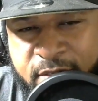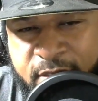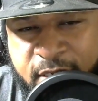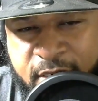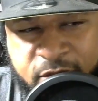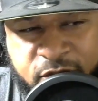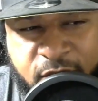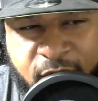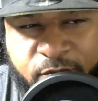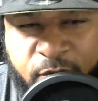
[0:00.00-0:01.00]
is.
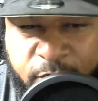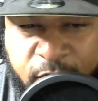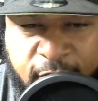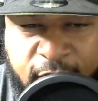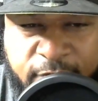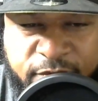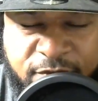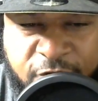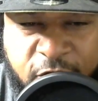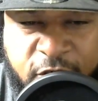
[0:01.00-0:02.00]
And I remember looking up some
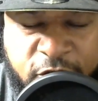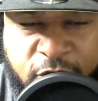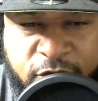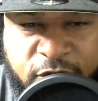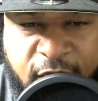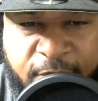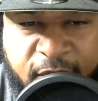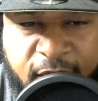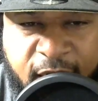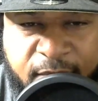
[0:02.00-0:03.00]
footage on Sammy
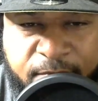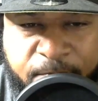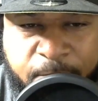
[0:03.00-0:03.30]
Cobb.